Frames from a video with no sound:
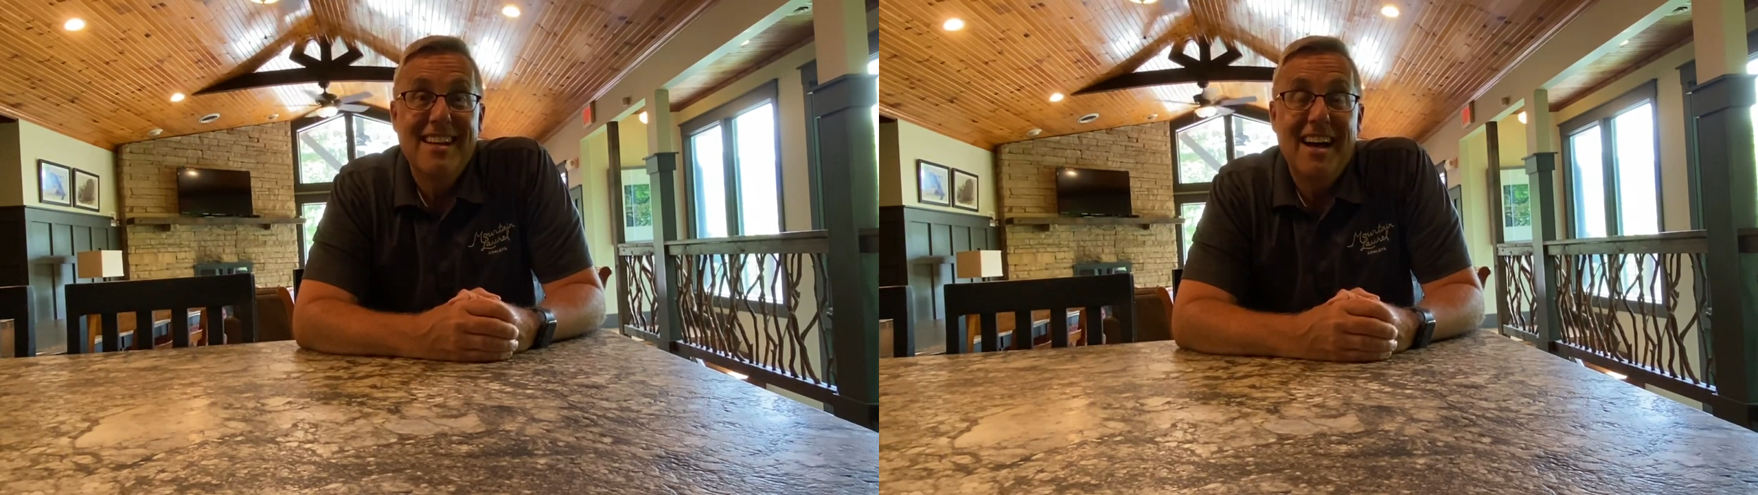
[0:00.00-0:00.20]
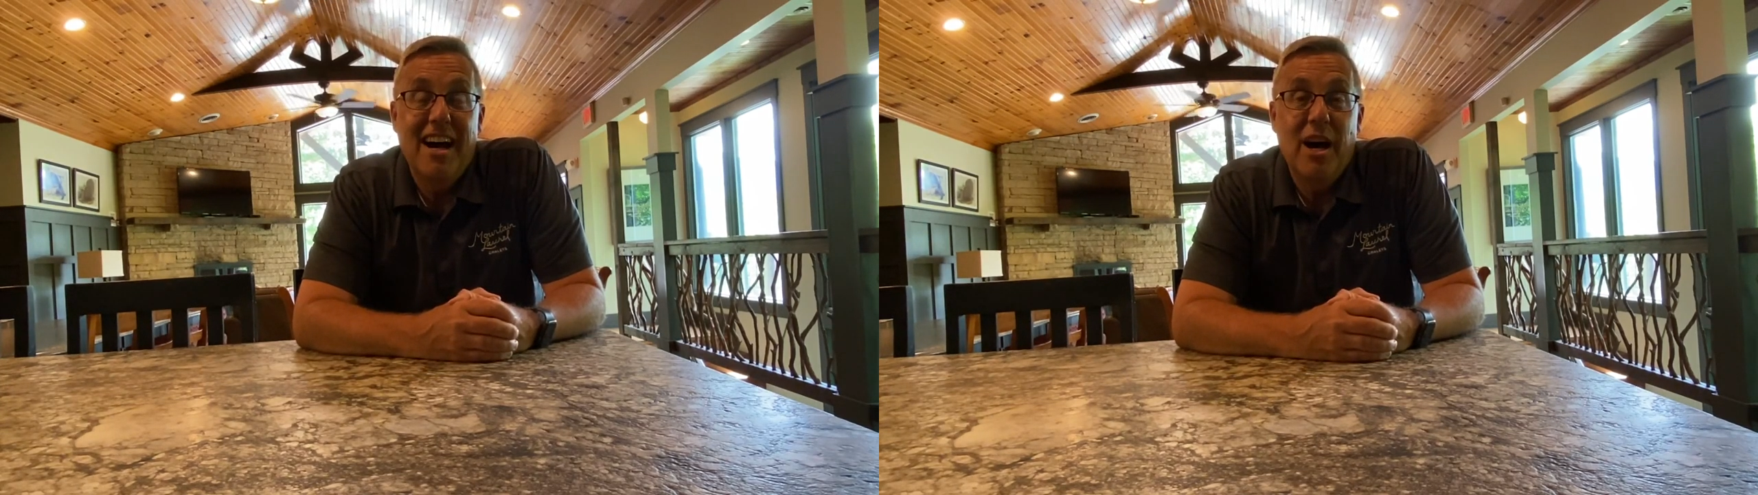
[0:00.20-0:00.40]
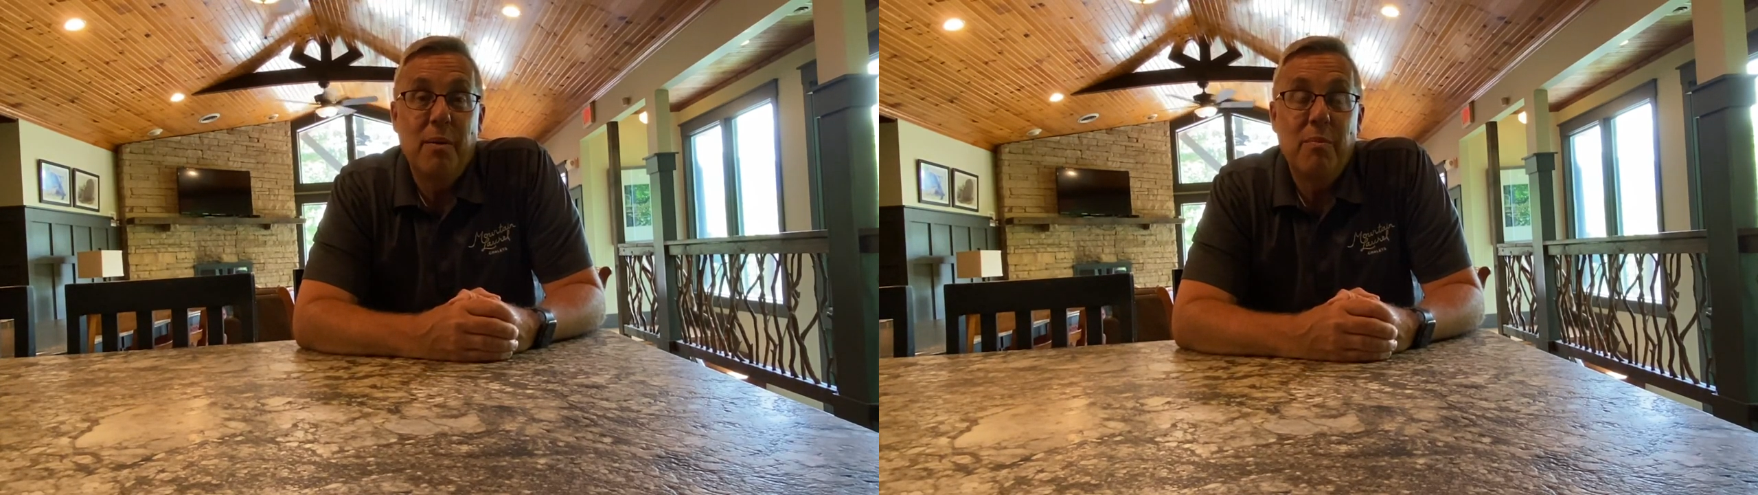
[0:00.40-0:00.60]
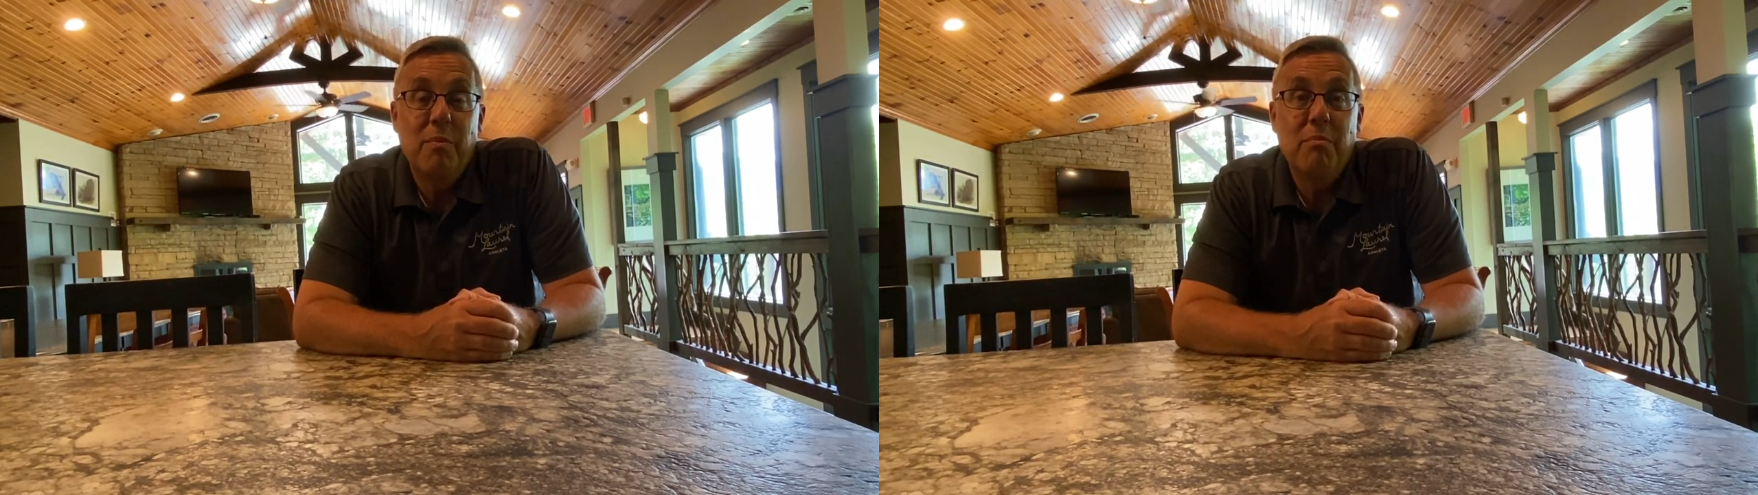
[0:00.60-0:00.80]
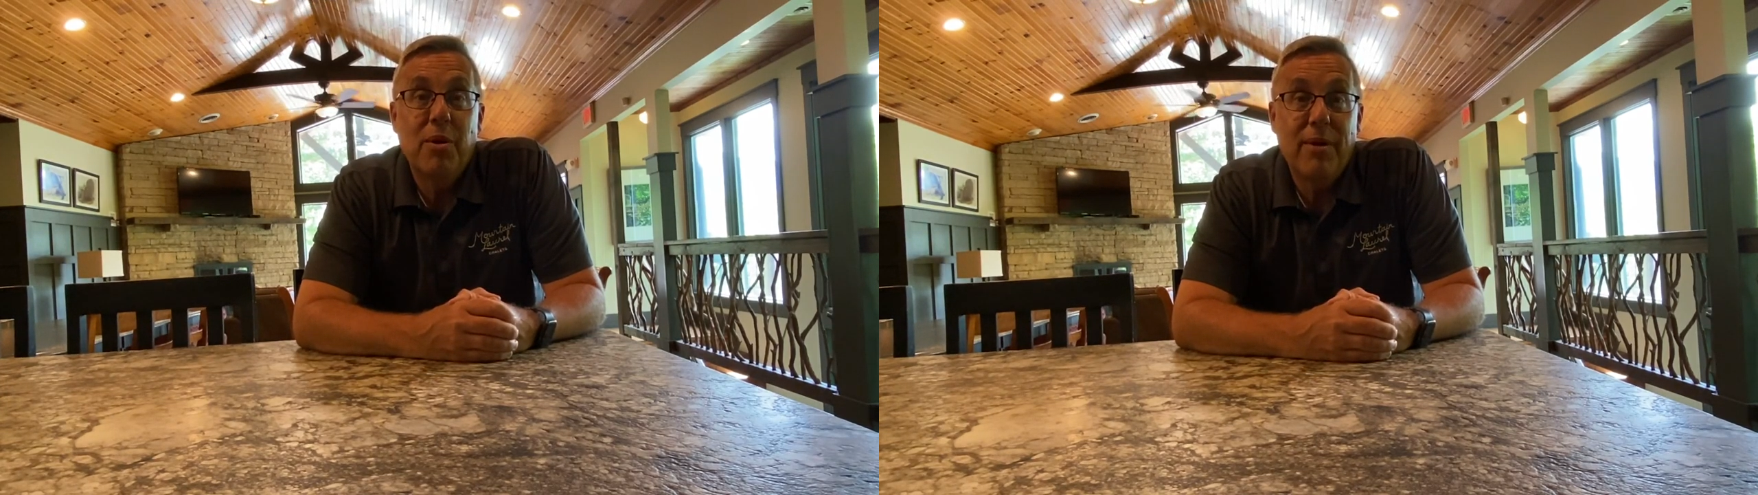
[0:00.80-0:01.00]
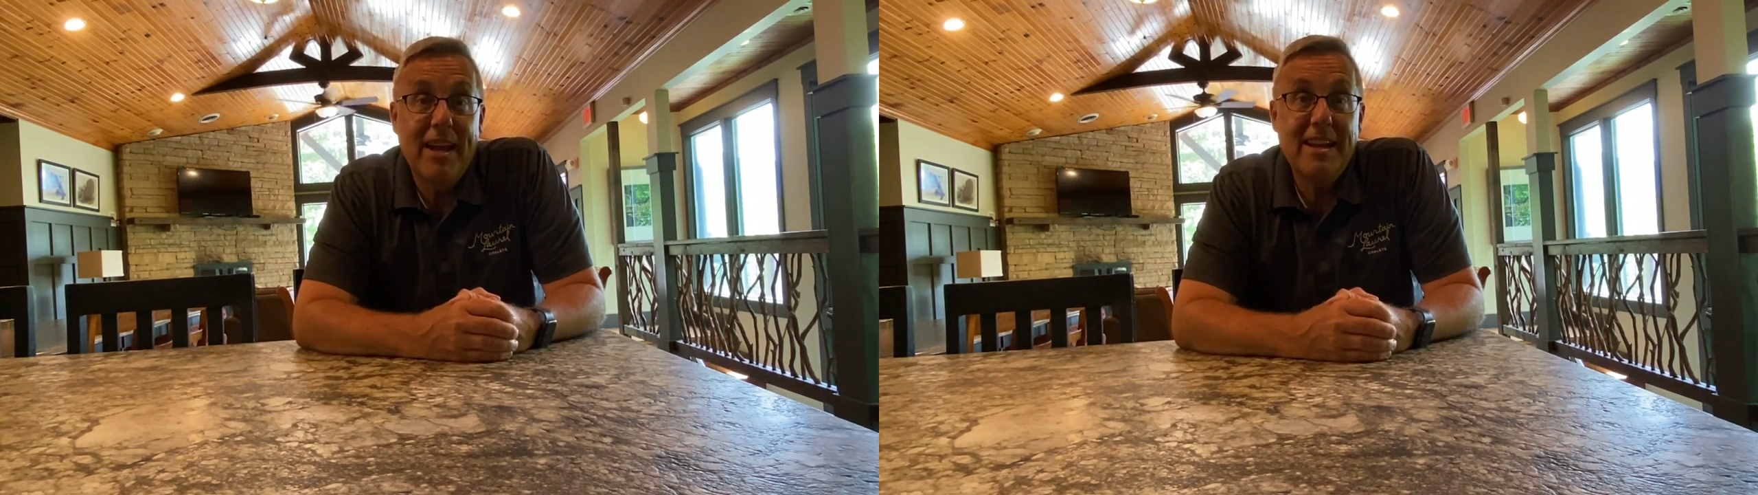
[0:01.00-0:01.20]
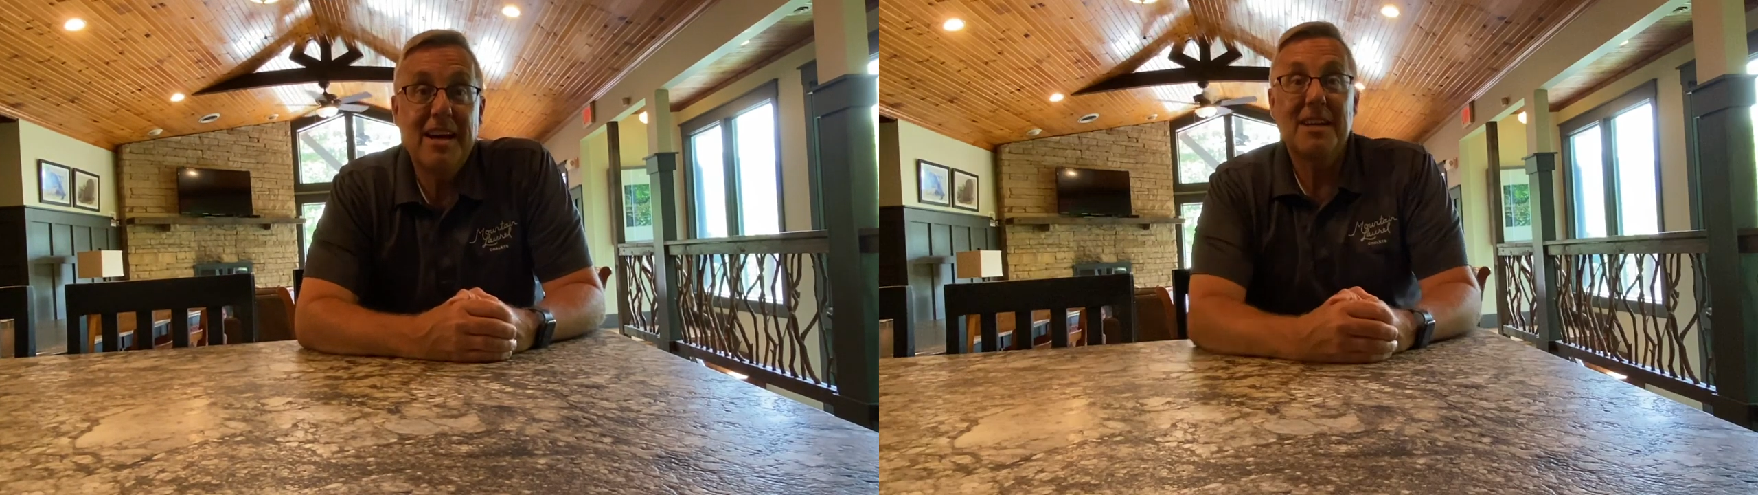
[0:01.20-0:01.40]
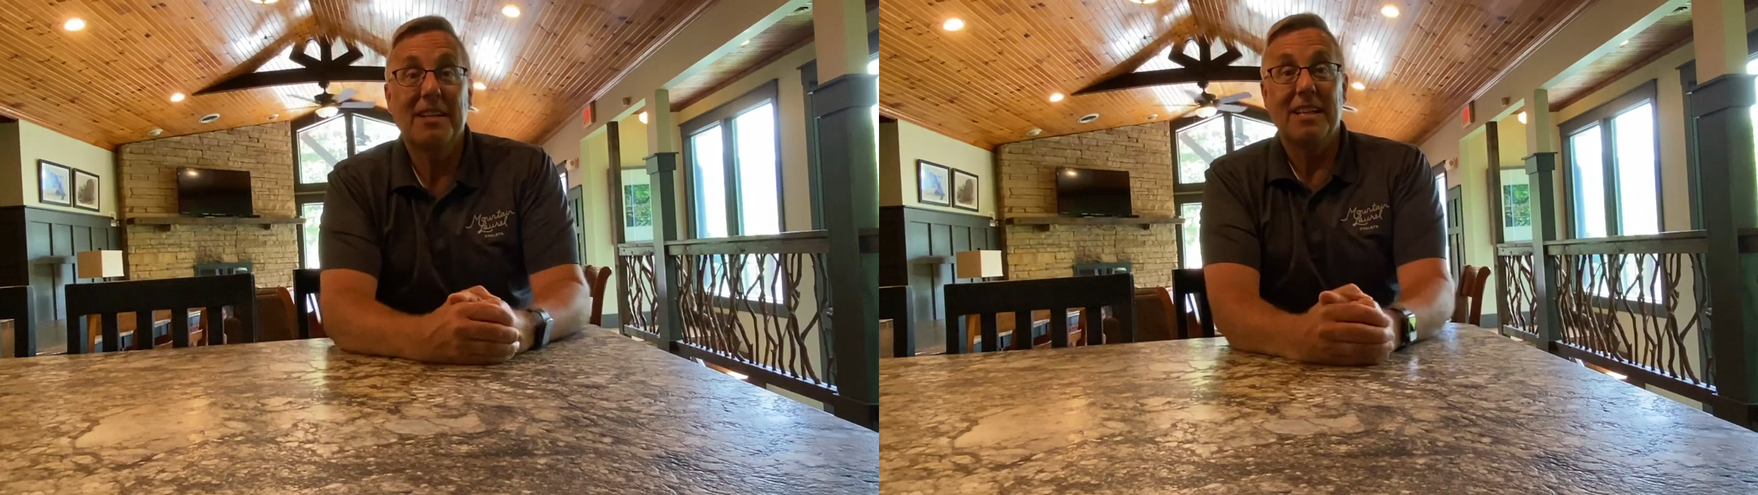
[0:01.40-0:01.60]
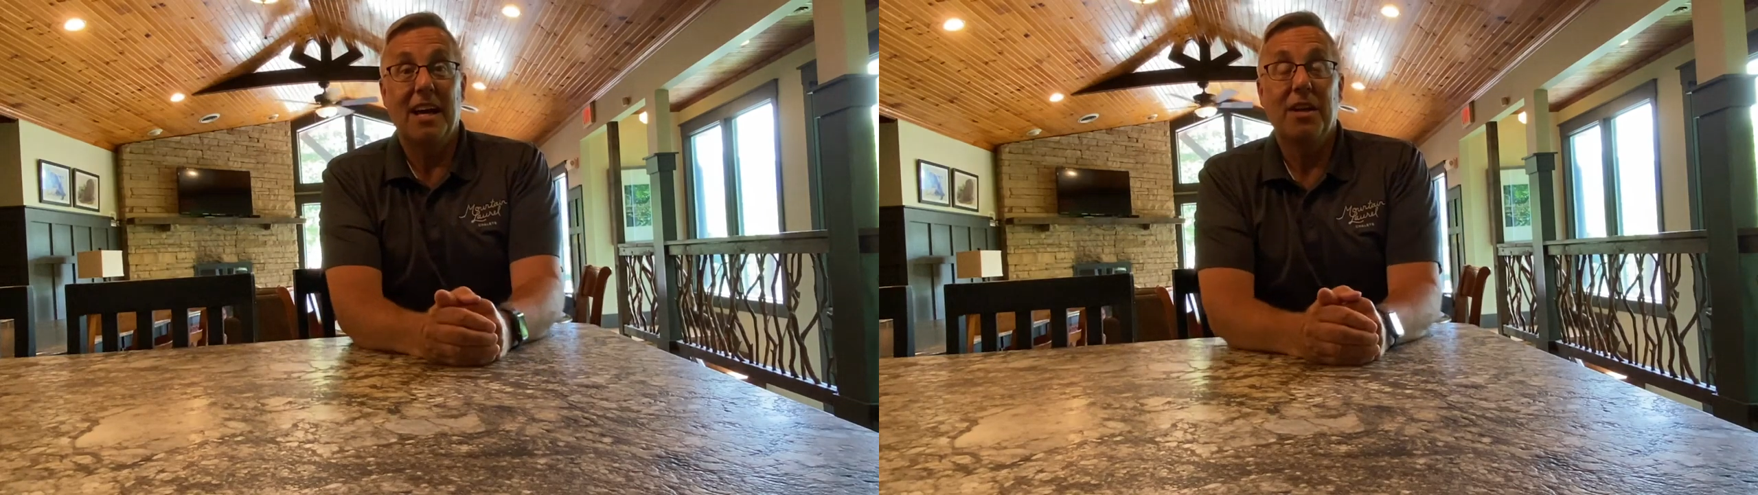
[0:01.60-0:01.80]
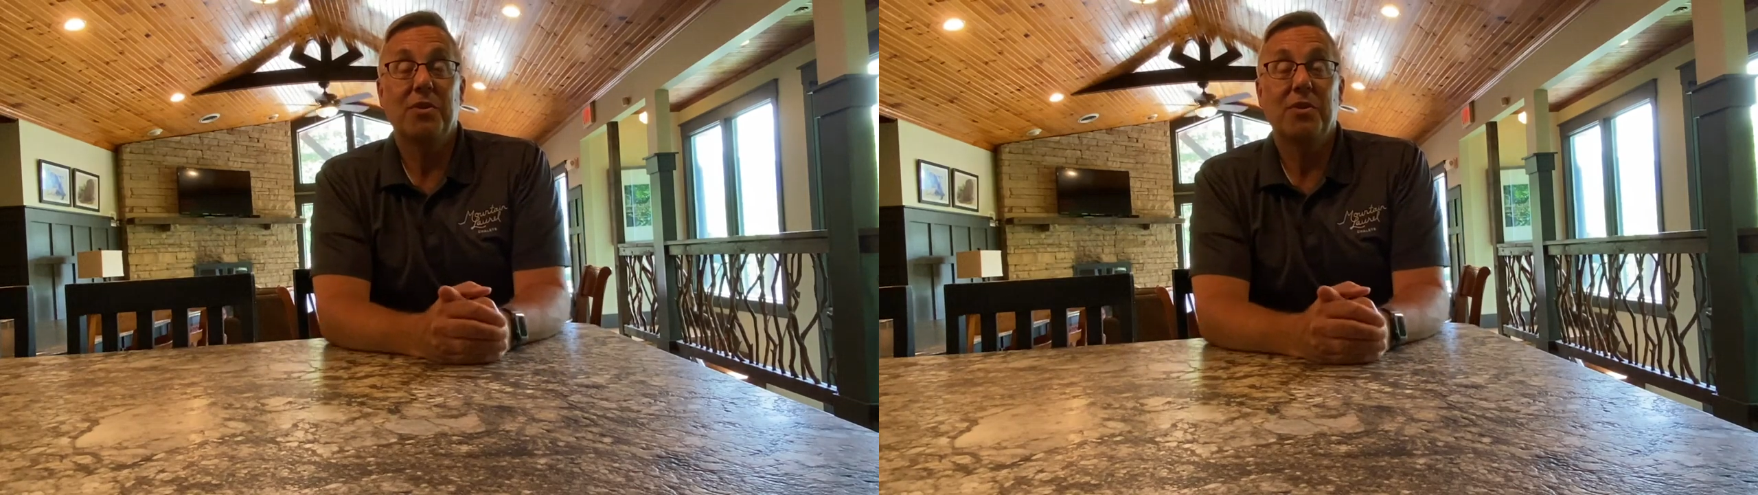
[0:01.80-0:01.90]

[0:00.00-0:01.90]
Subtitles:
Marina